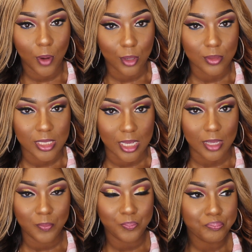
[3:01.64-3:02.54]
of
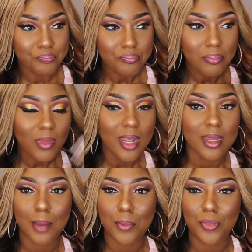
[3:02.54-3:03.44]
protein.
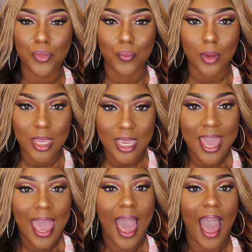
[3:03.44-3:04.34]
Number
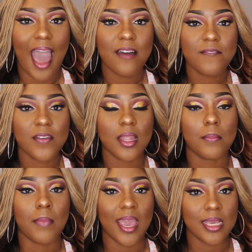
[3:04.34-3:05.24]
three, I feel
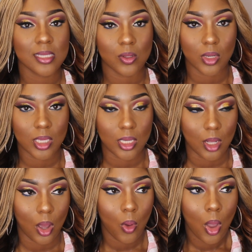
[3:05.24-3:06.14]
amazing on
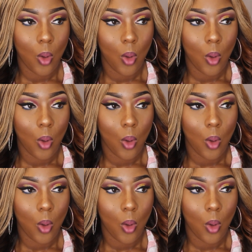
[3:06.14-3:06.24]
keto.